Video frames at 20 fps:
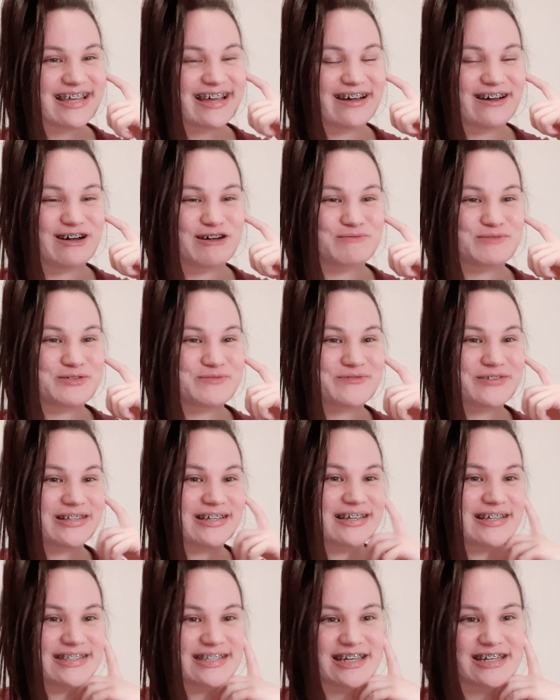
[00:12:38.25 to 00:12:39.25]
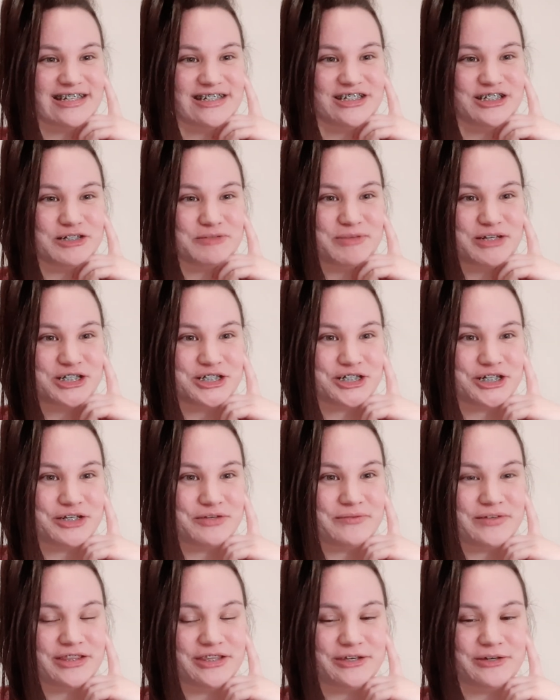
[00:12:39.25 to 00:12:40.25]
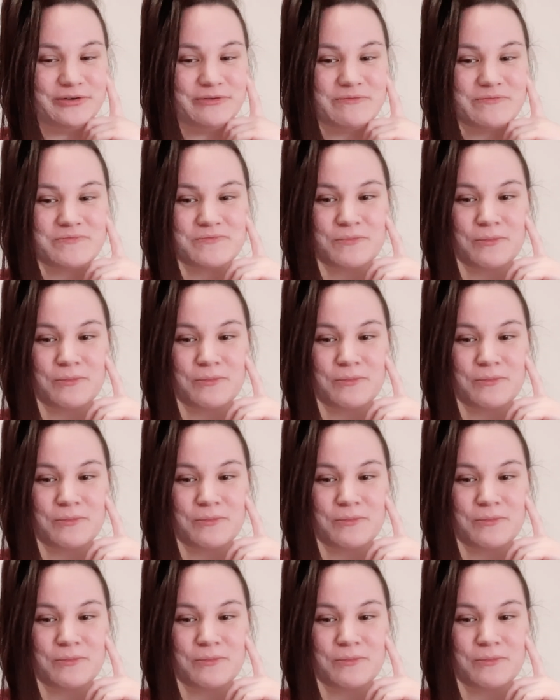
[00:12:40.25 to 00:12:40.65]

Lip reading: I'm really excited to share my journey with you.